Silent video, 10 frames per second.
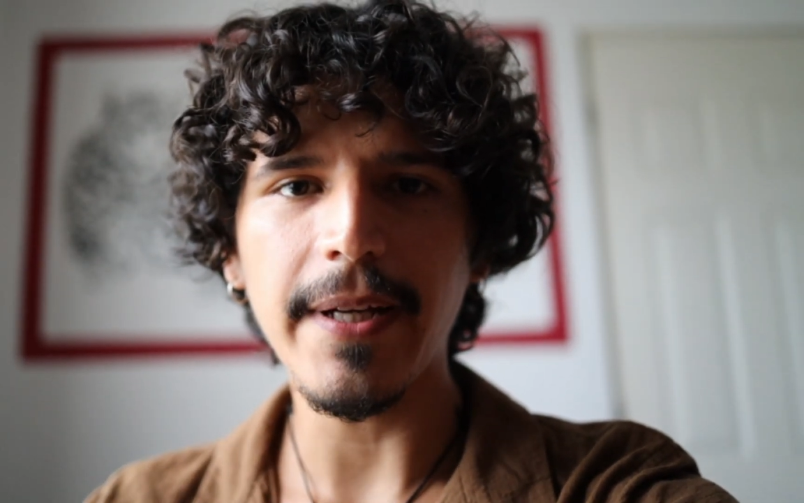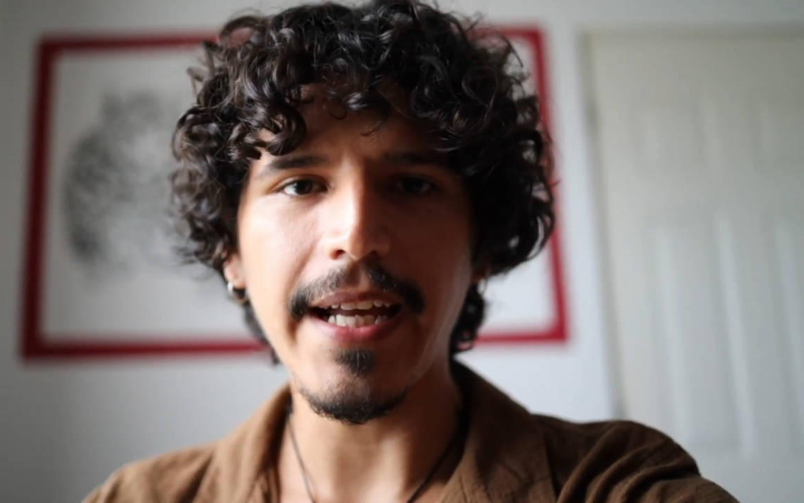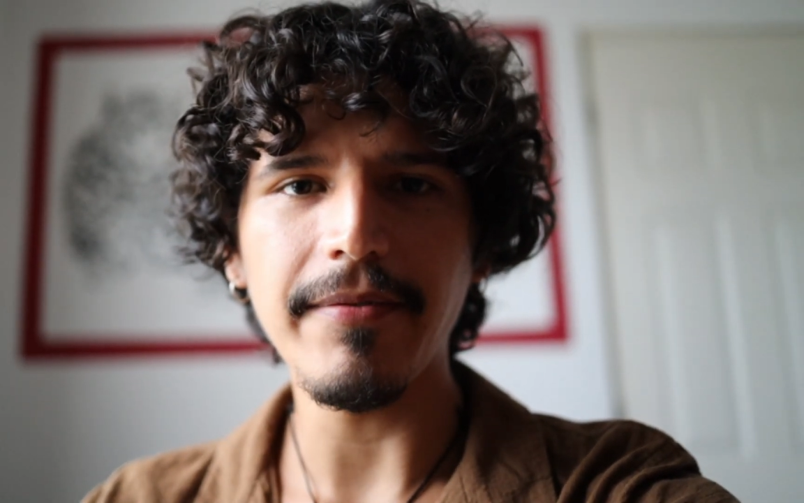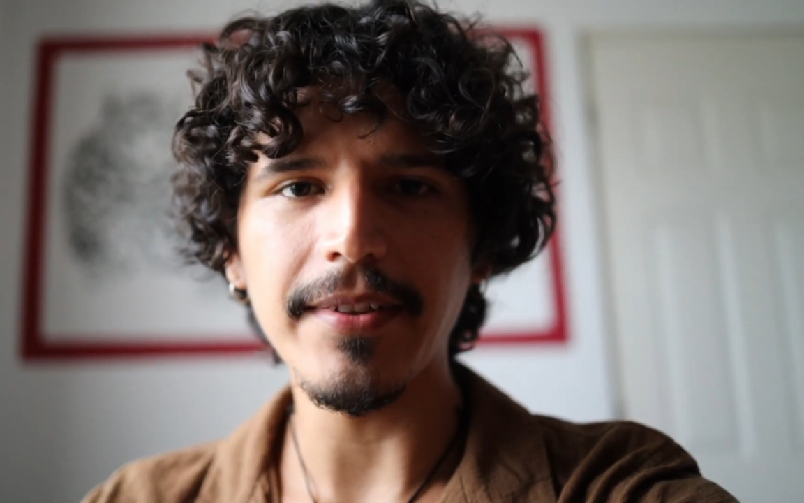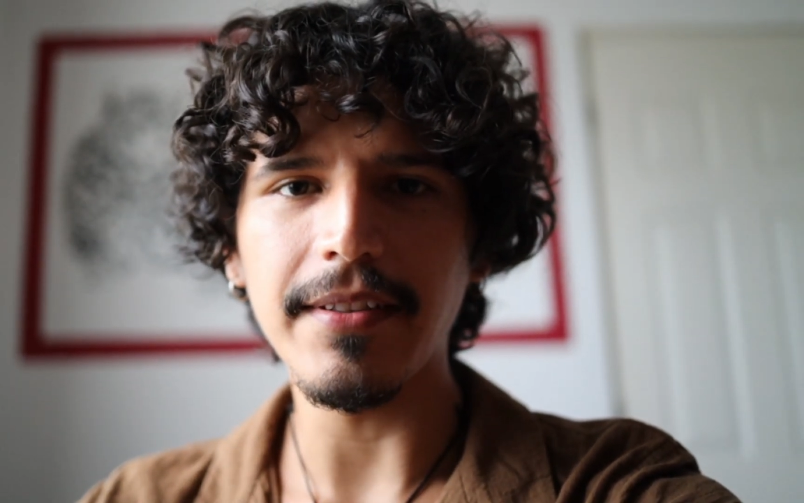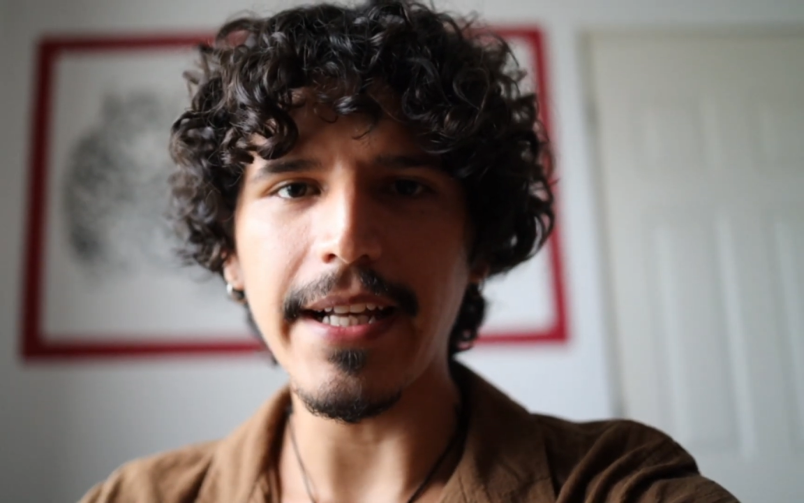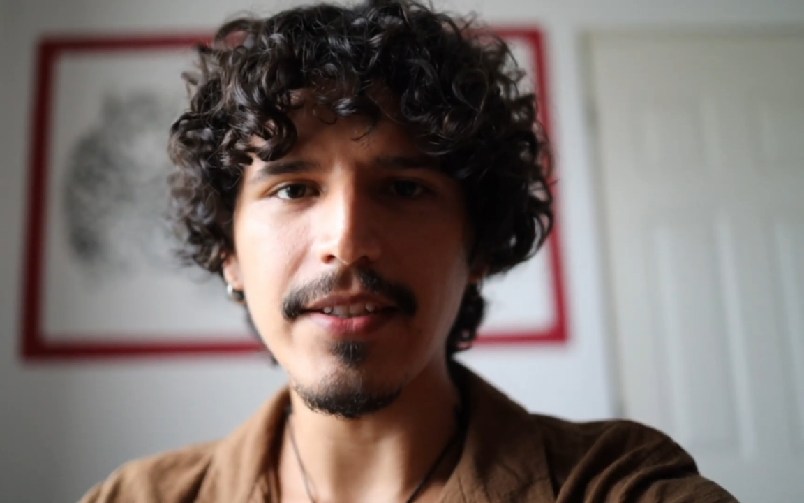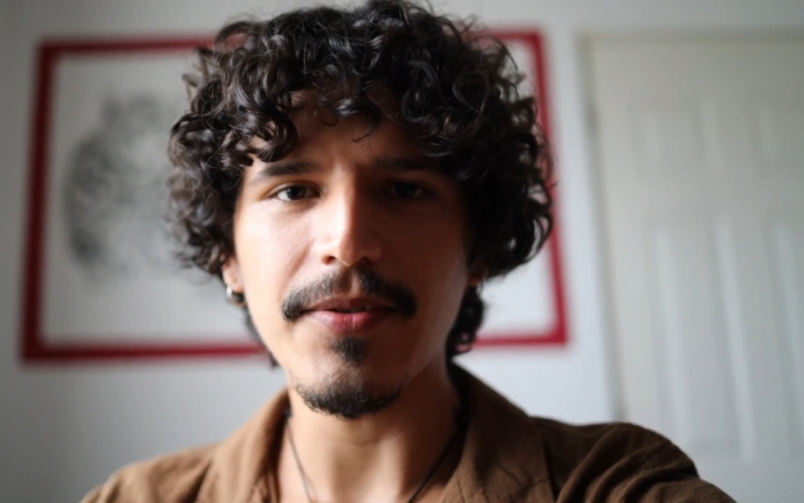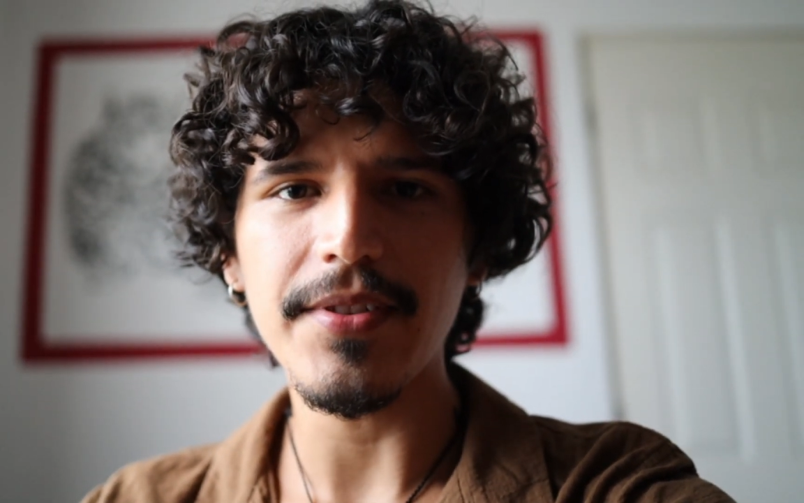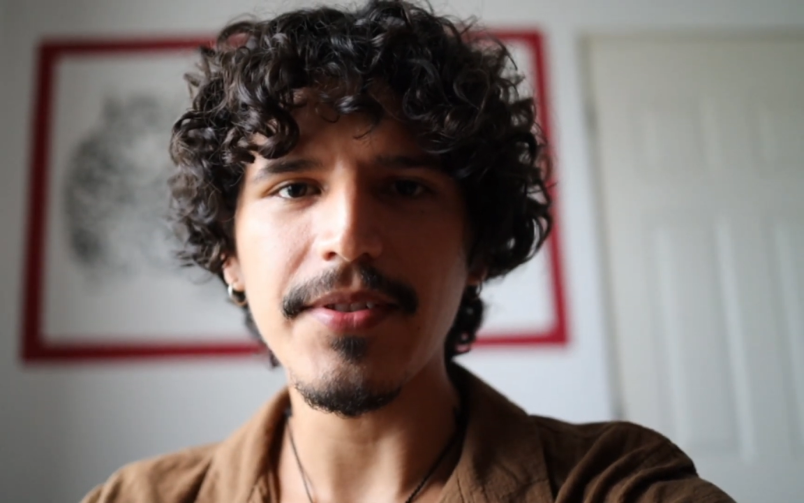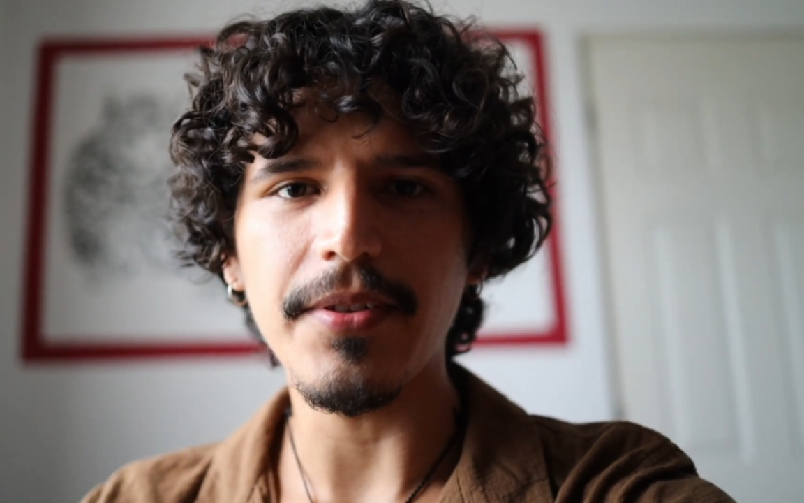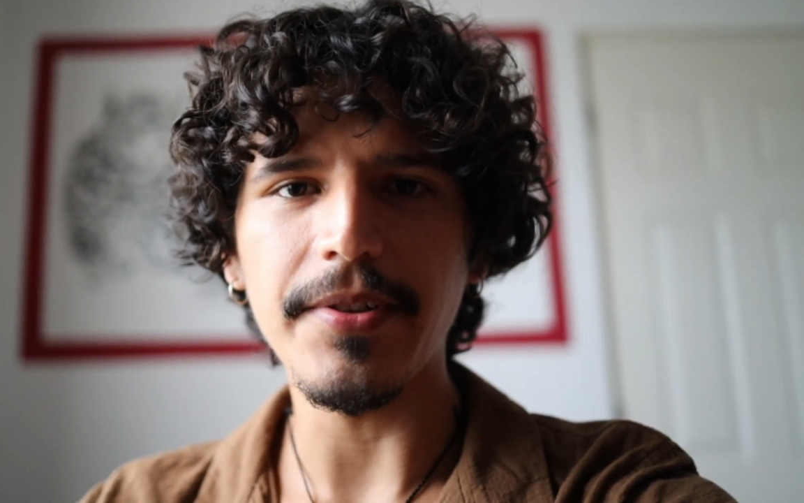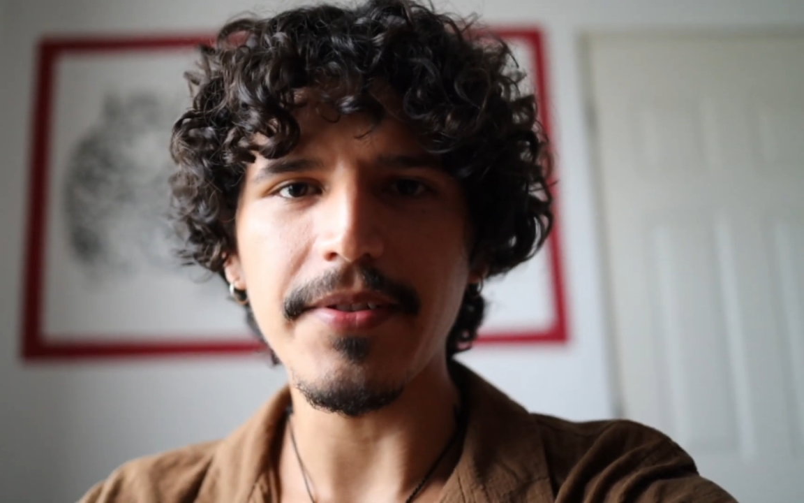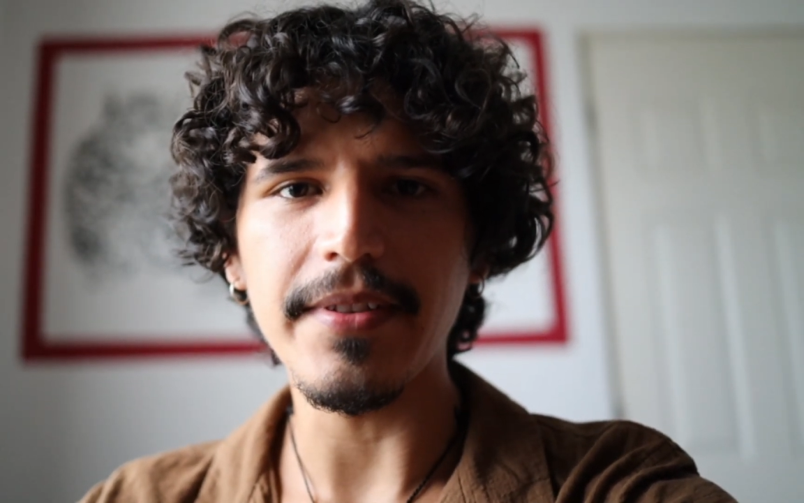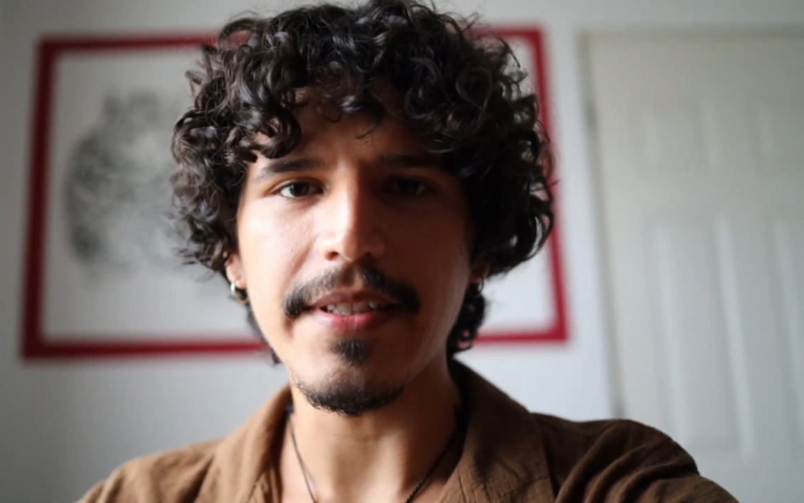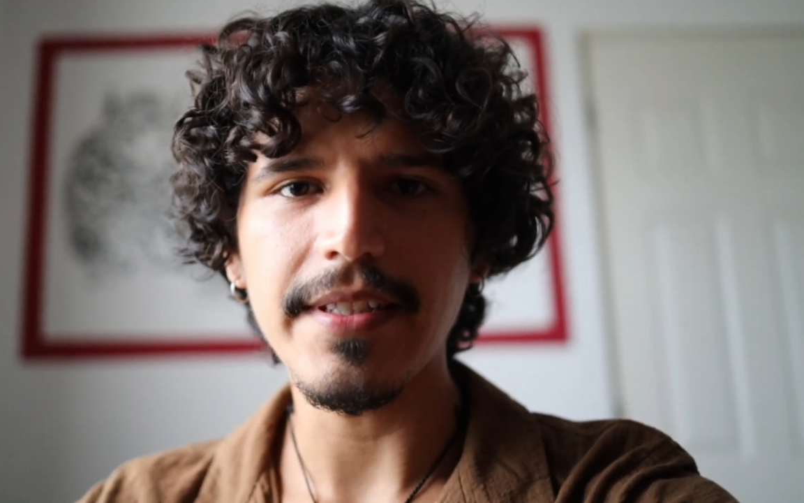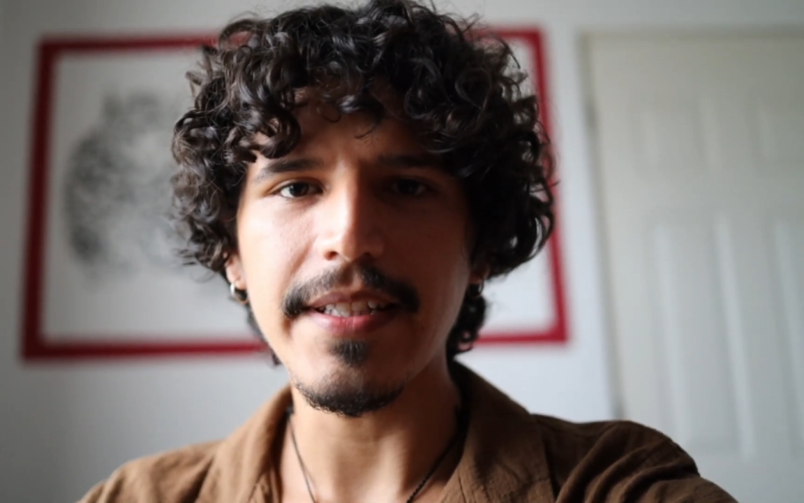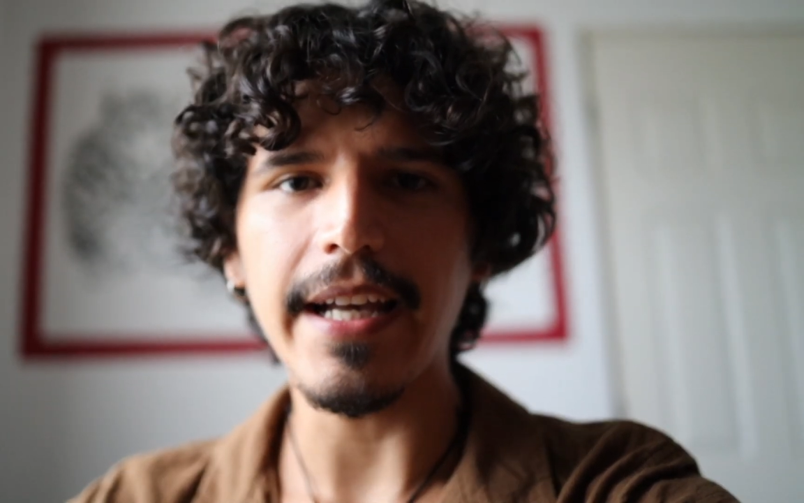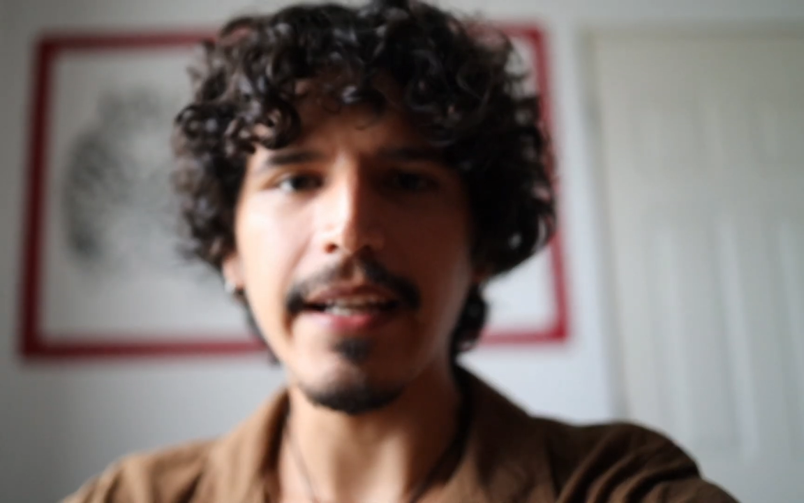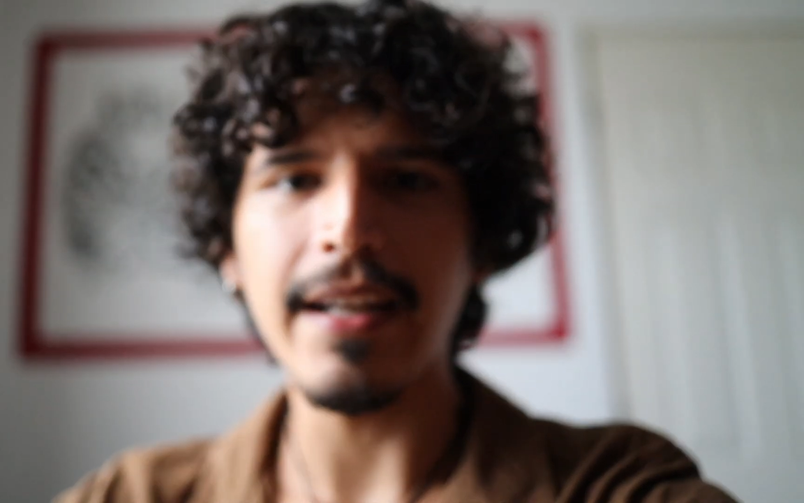by having the light source over to the
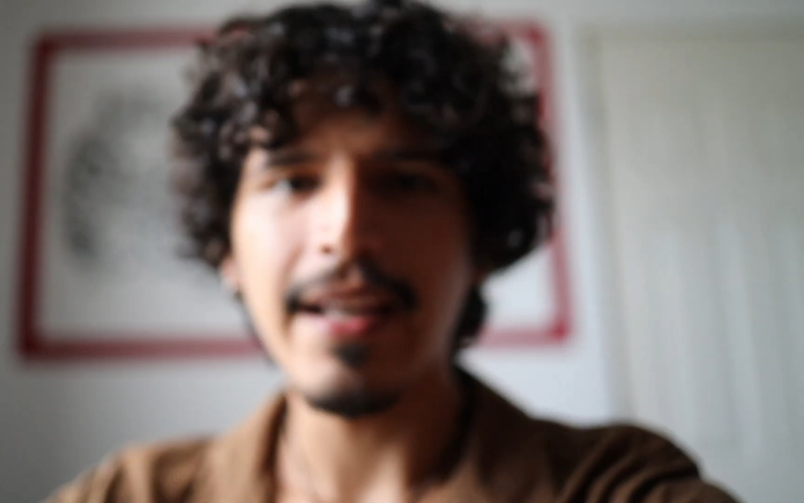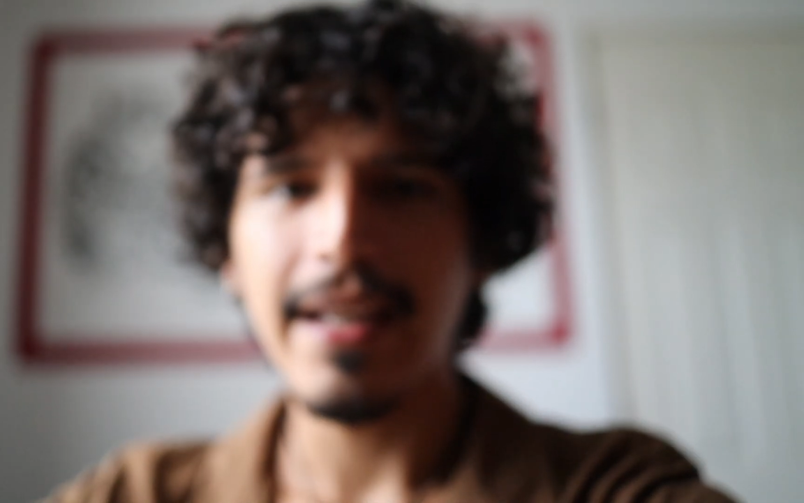side